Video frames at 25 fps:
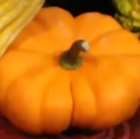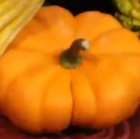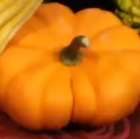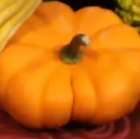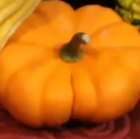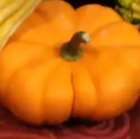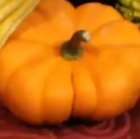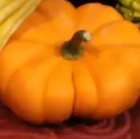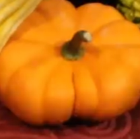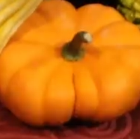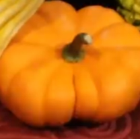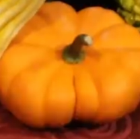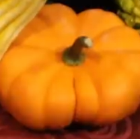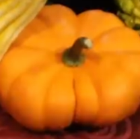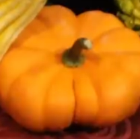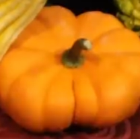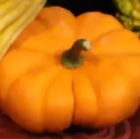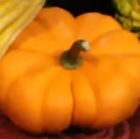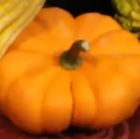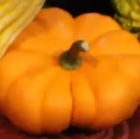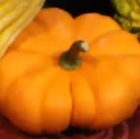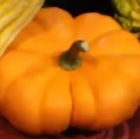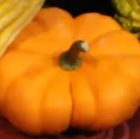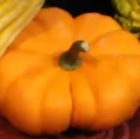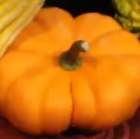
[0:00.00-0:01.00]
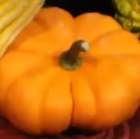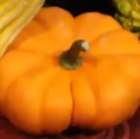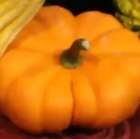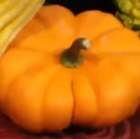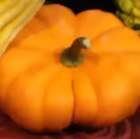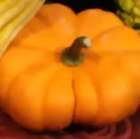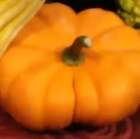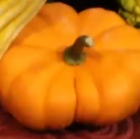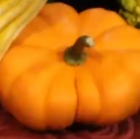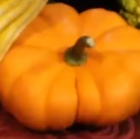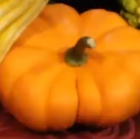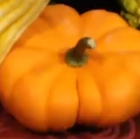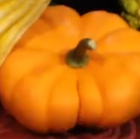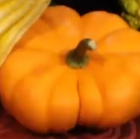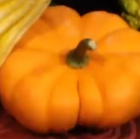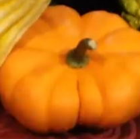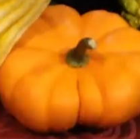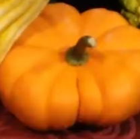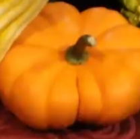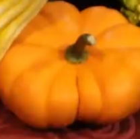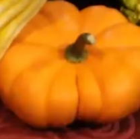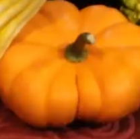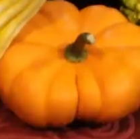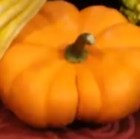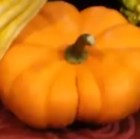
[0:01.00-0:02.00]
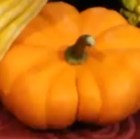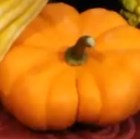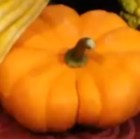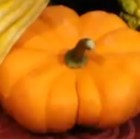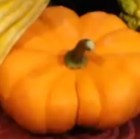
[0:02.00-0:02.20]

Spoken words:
[no speech]